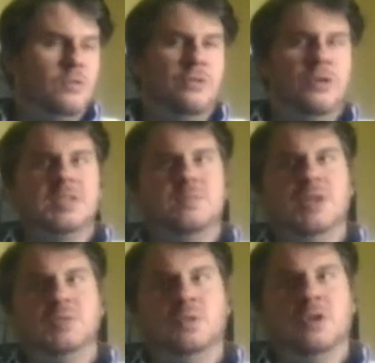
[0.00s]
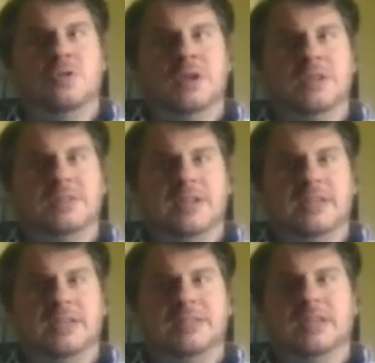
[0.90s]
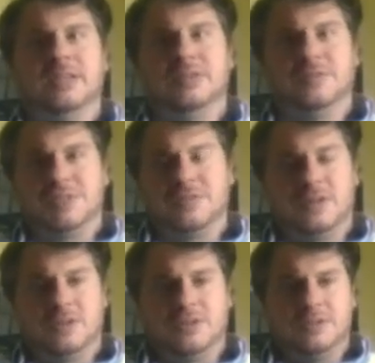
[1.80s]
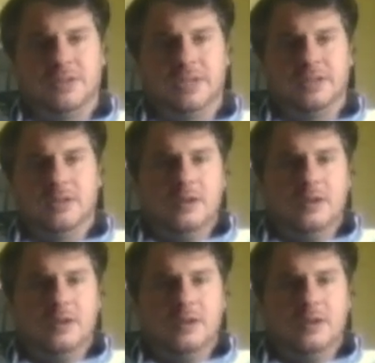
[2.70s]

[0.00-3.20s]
we'll focus much more on things like executive dysfunction, like